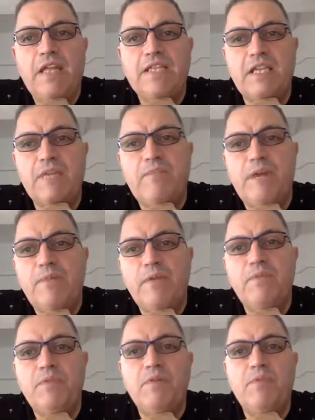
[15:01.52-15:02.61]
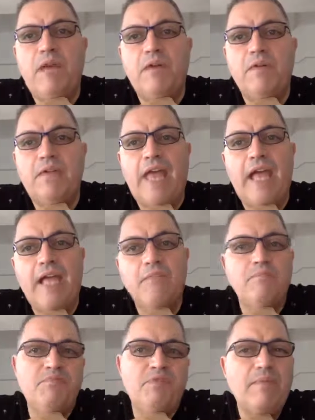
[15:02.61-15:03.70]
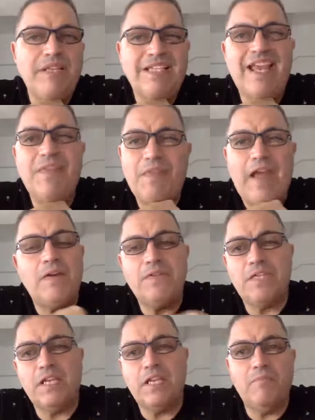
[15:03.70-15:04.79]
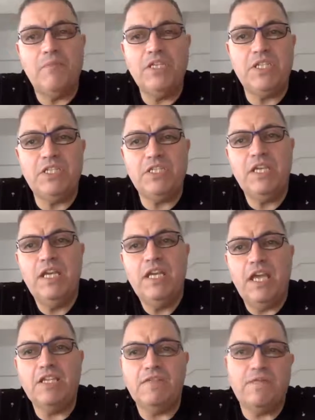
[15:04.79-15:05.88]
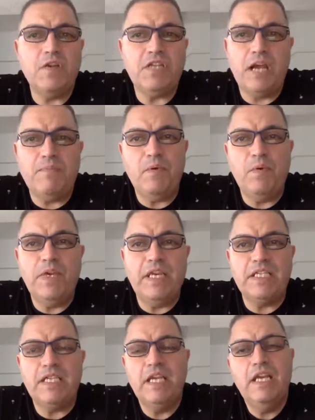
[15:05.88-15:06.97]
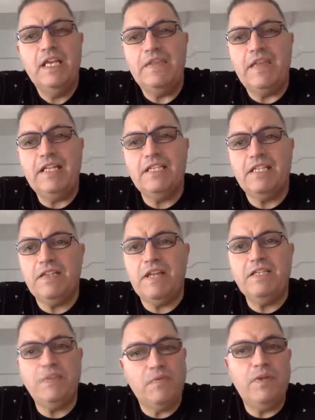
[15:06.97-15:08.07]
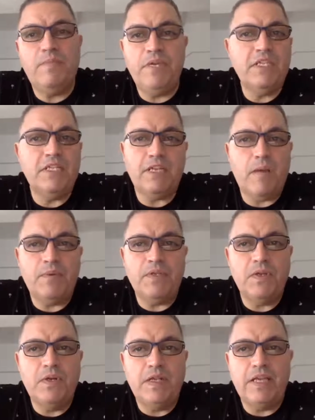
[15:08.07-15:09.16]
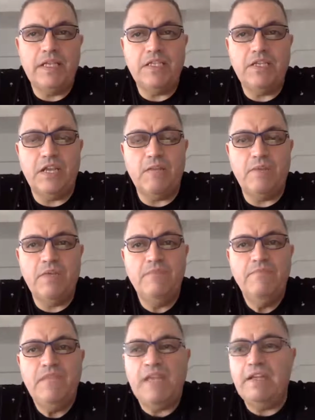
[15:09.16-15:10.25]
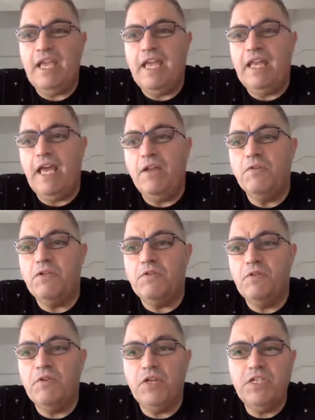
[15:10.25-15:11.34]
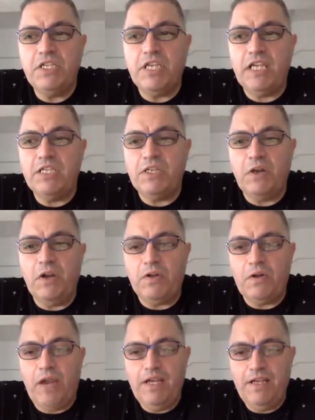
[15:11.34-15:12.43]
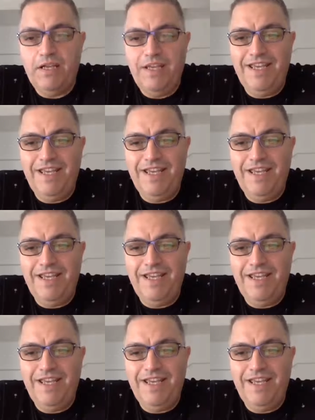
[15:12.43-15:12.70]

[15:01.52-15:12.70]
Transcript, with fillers: that's going to bump him to about nine, probably 10,000 in commissions in his first couple weeks. That's that's a real business opportunity, ladies and gentlemen. And mm-hmm. and I know Drew, you're just getting started, right?